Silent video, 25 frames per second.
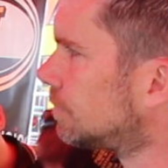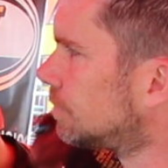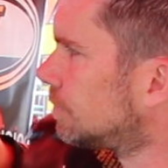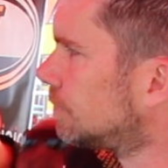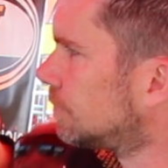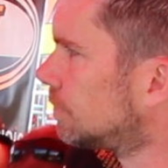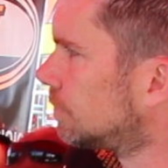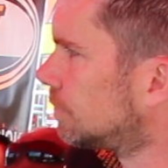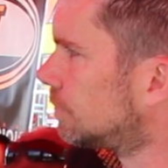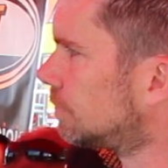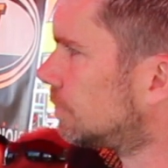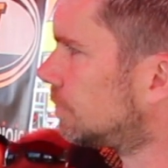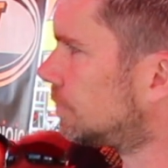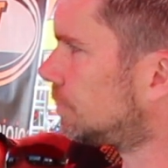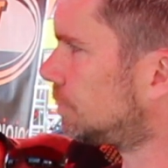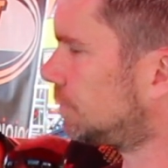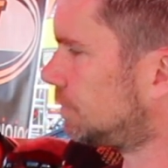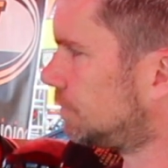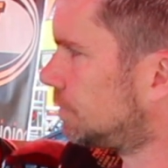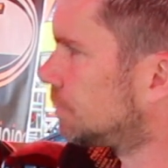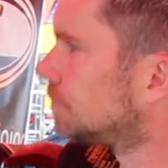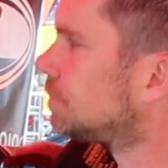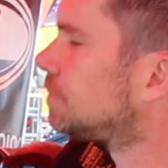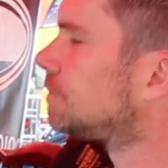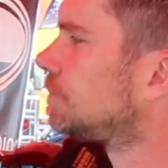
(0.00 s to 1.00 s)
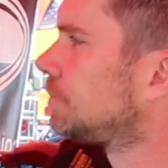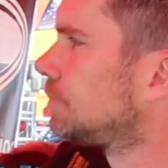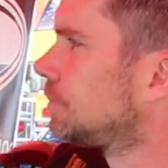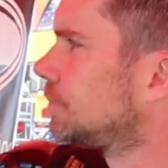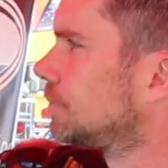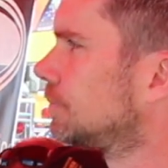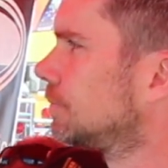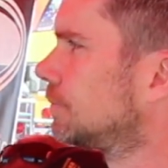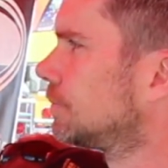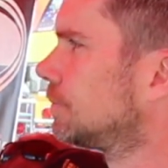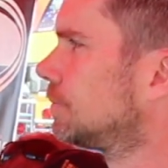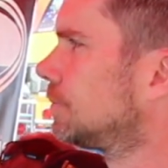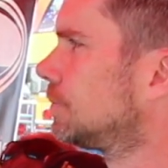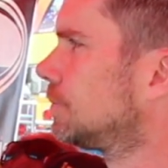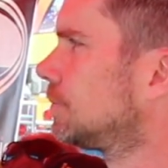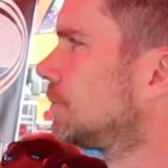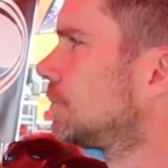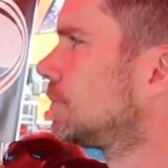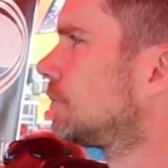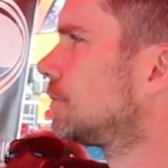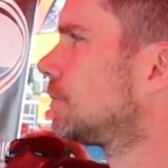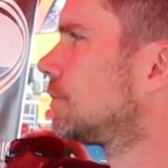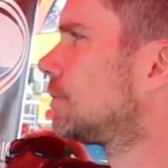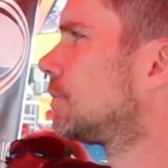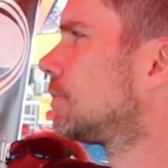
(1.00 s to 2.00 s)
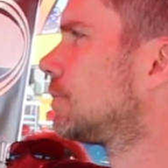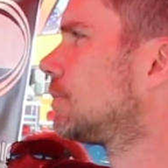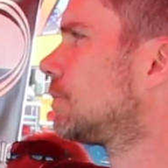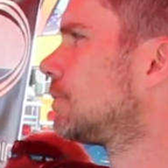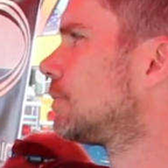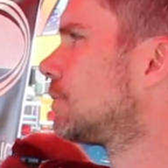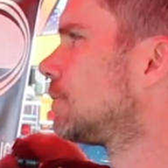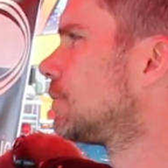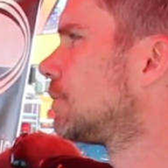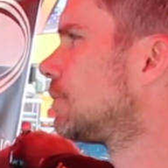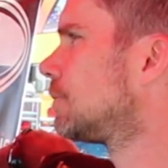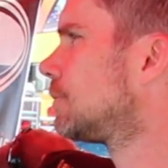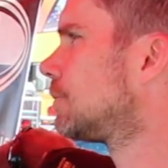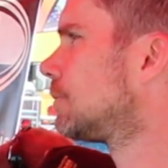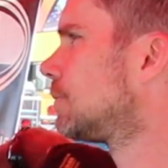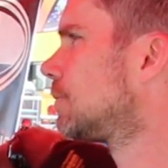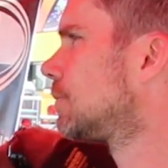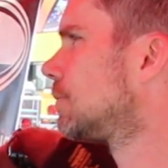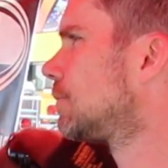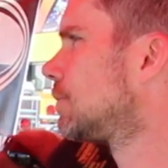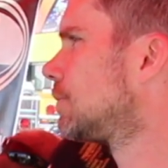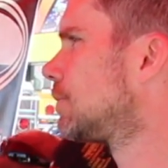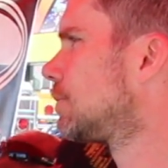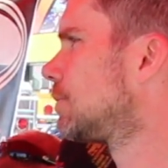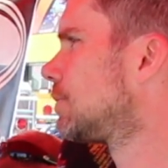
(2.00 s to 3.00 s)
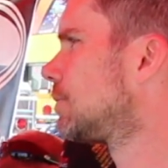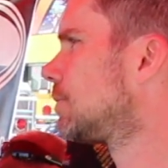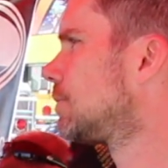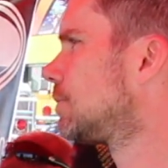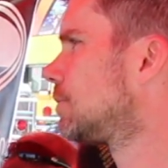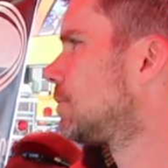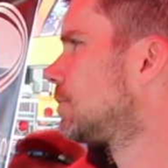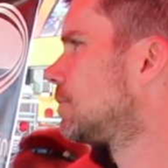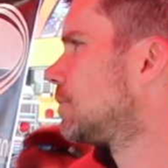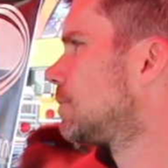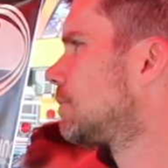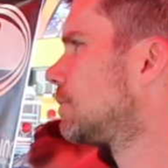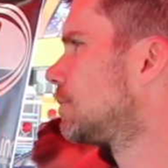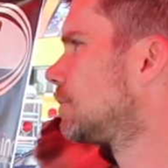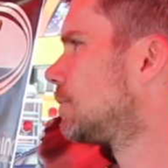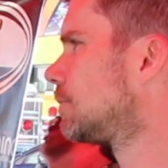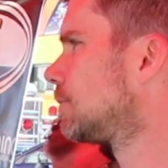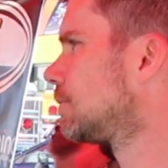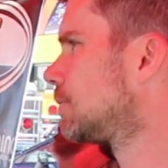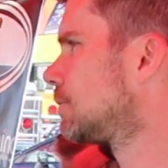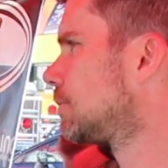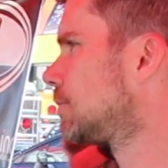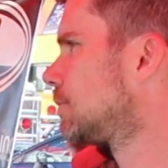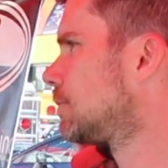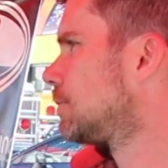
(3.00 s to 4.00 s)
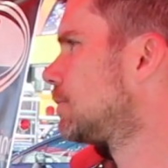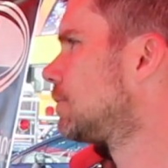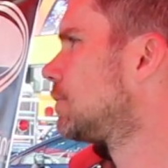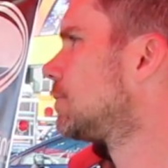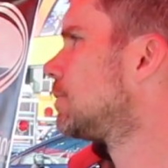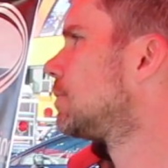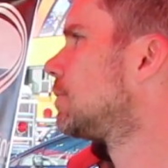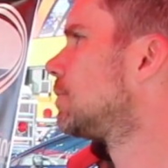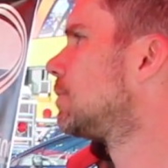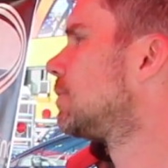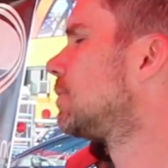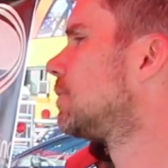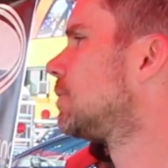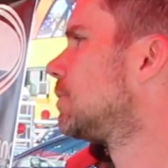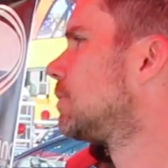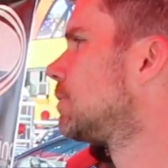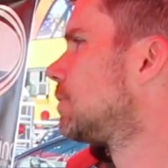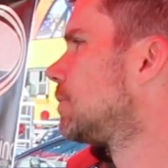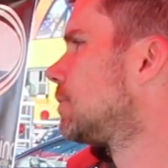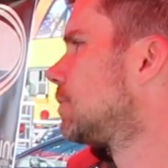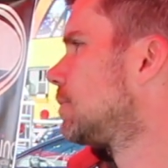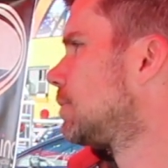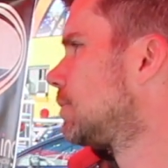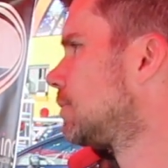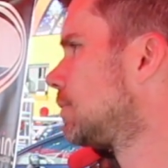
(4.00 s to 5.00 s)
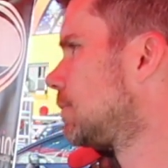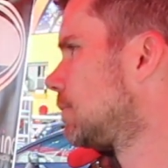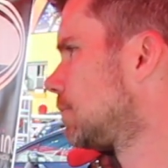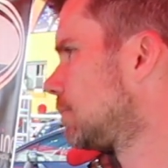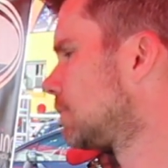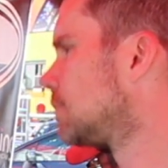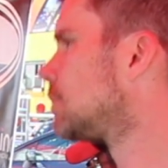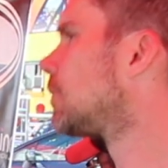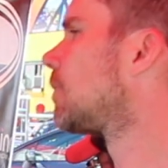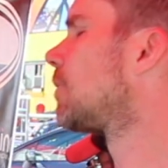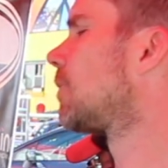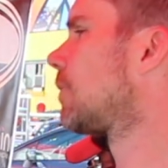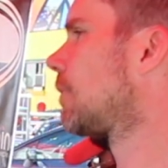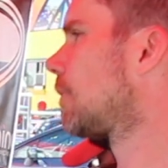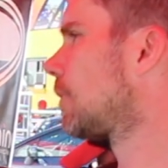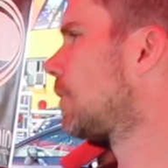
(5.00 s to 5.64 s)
The person shown says nothing.